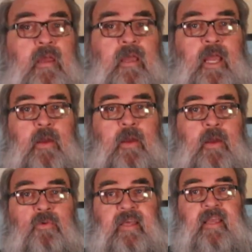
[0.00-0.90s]
He was a
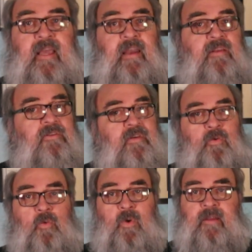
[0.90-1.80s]
dedicated civil
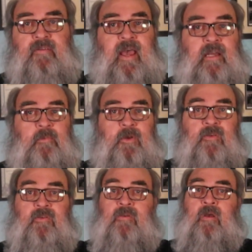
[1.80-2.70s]
rights
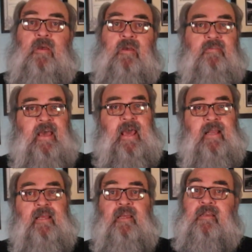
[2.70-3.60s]
activist
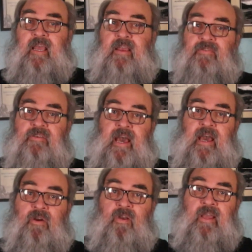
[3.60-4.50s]
Sadly, Davis died
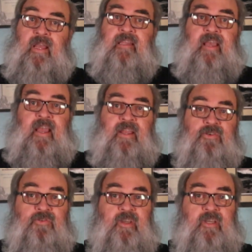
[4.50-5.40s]
early at the age of
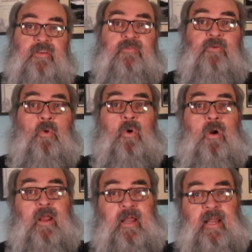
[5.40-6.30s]
64
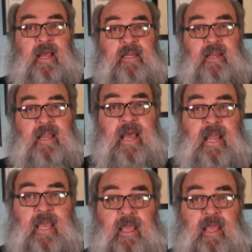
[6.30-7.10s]
in 1990.